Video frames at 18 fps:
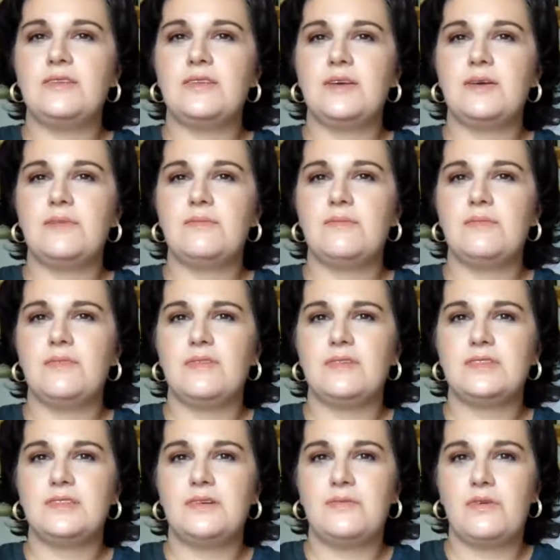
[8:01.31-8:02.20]
the
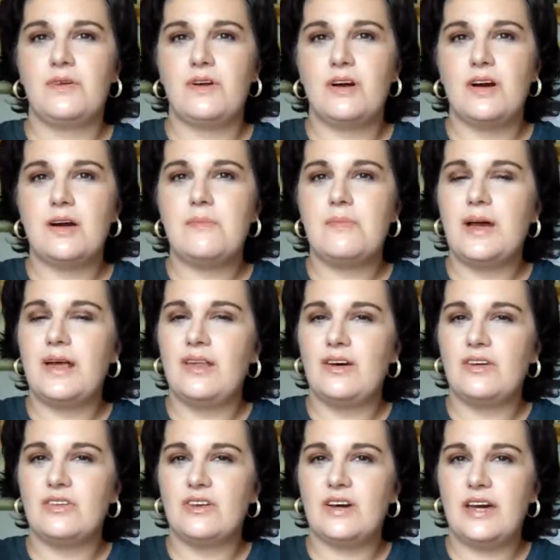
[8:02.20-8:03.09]
Sephora in my
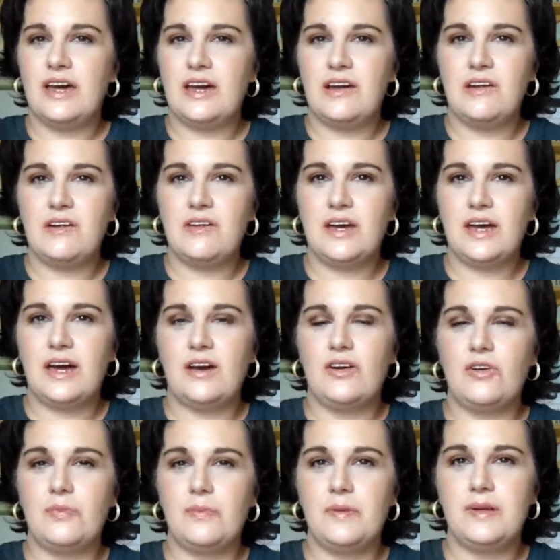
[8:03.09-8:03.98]
local
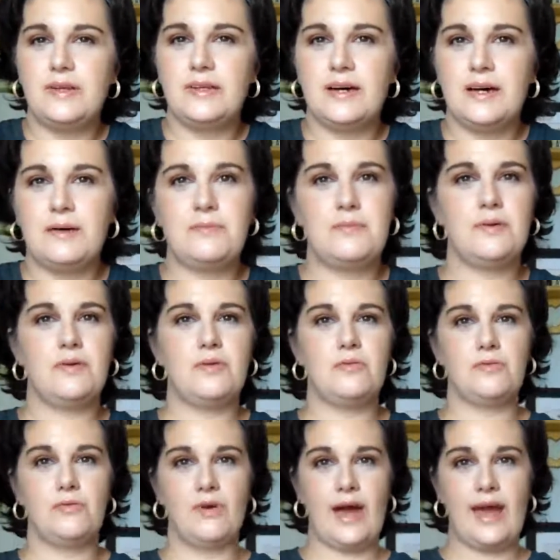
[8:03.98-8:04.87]
area opened up
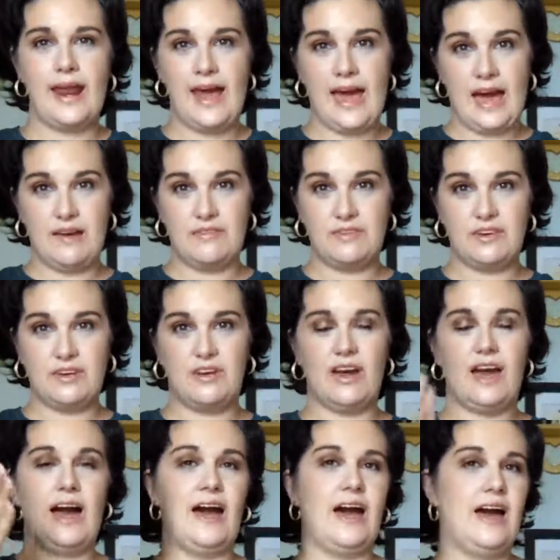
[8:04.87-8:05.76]
right
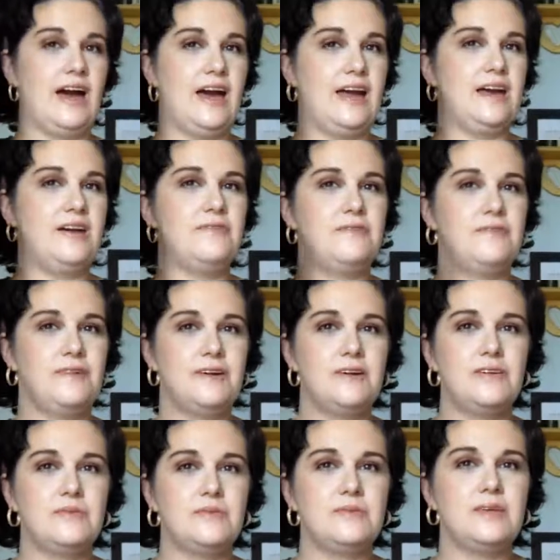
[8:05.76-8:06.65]
after I
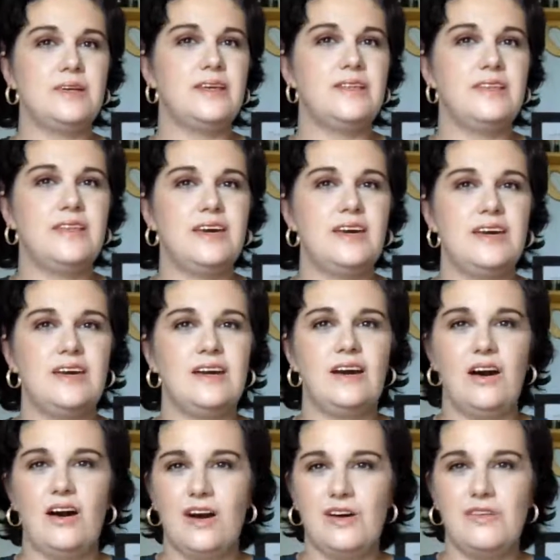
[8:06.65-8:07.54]
filmed
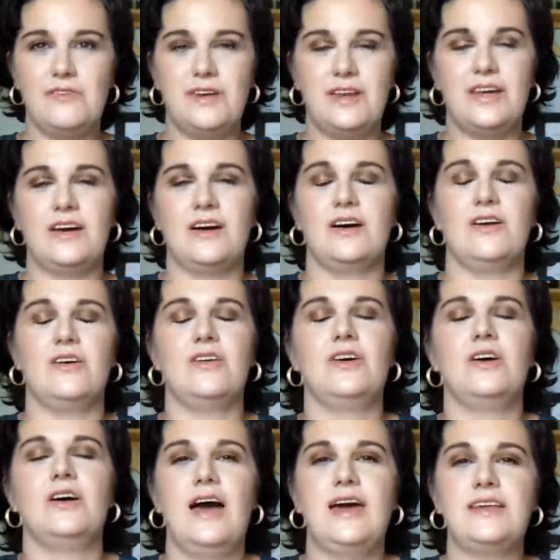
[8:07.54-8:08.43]
the haul
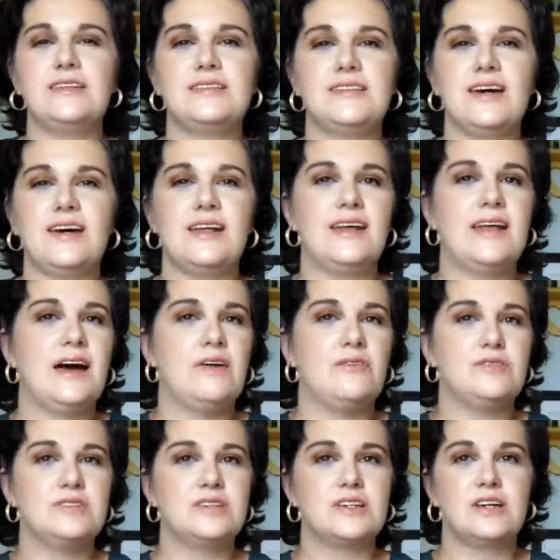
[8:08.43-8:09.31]
video, I decided
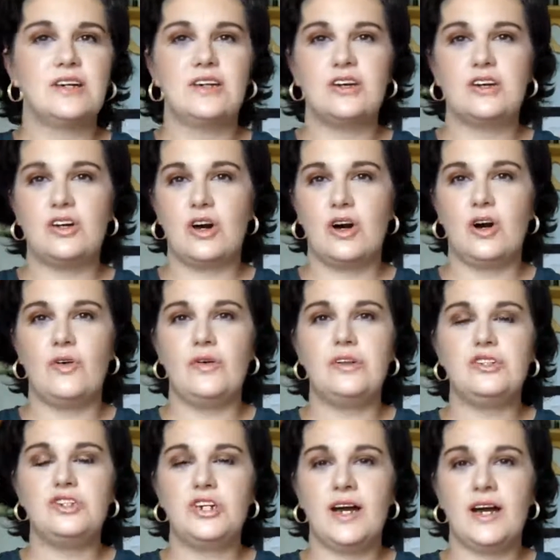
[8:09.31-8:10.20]
I was going to
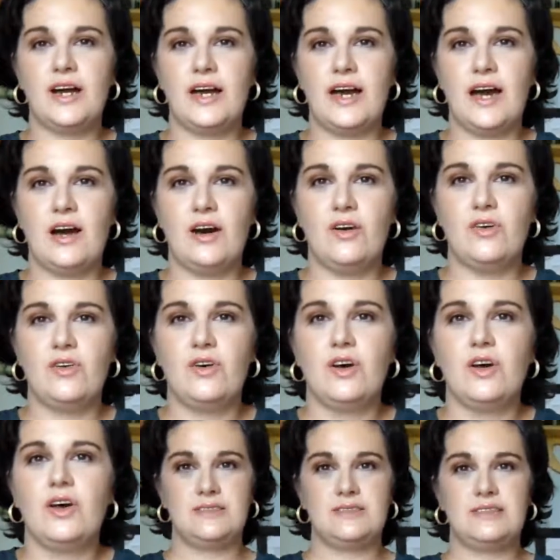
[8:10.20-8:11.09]
go and check out,
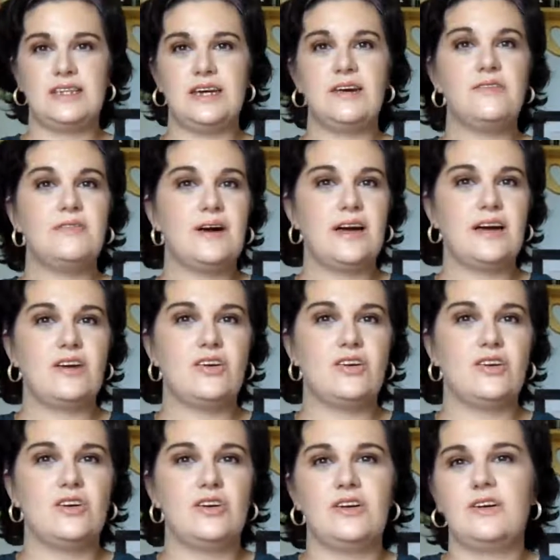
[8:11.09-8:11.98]
see if I
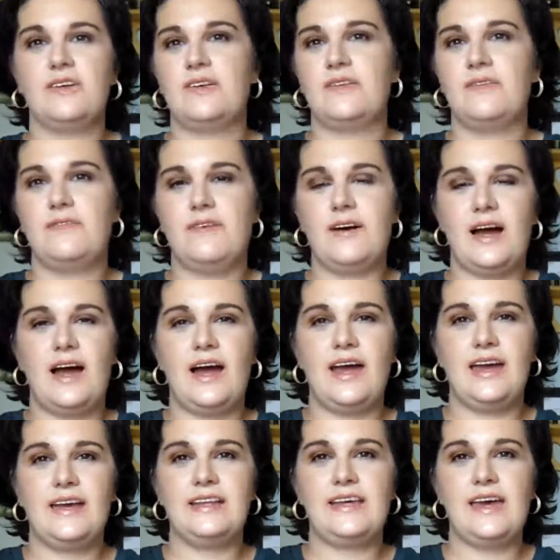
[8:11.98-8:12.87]
could
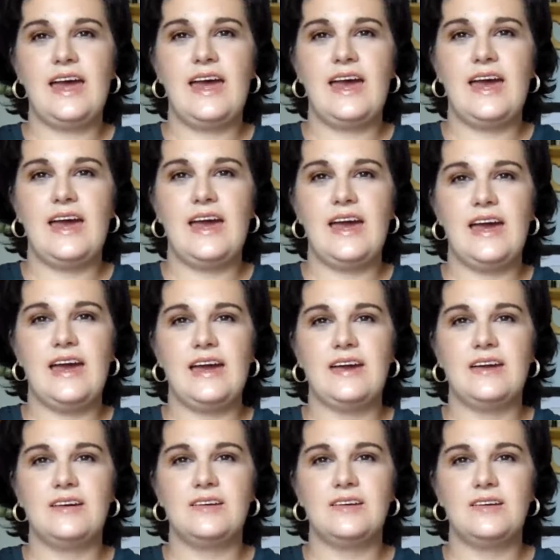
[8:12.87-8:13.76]
find
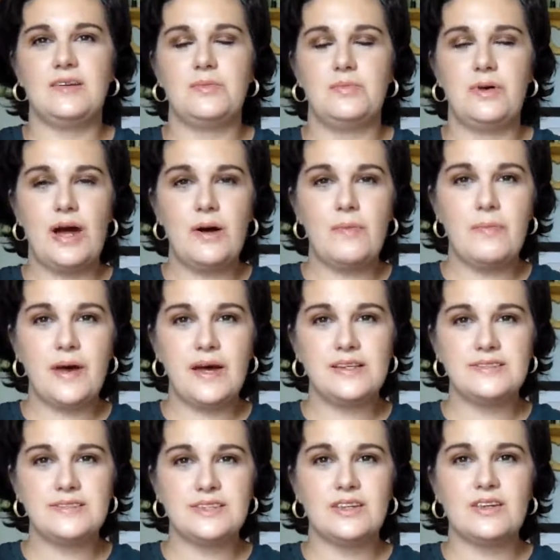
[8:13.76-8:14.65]
a brow
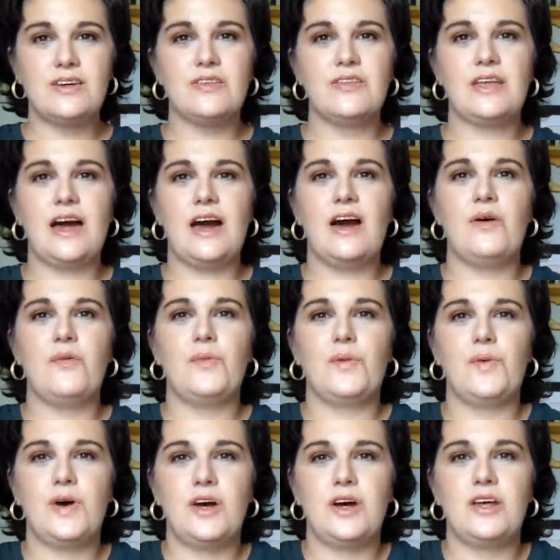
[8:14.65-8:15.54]
pencil that
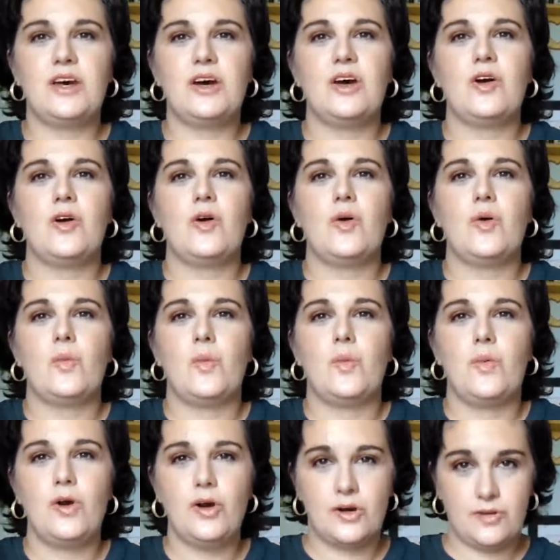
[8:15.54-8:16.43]
would
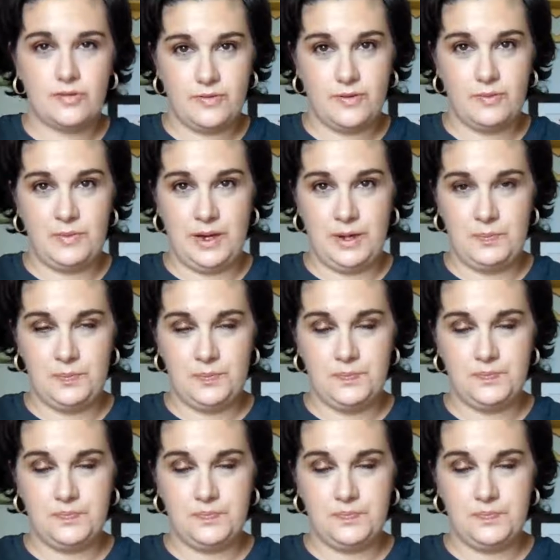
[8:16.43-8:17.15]
work for me.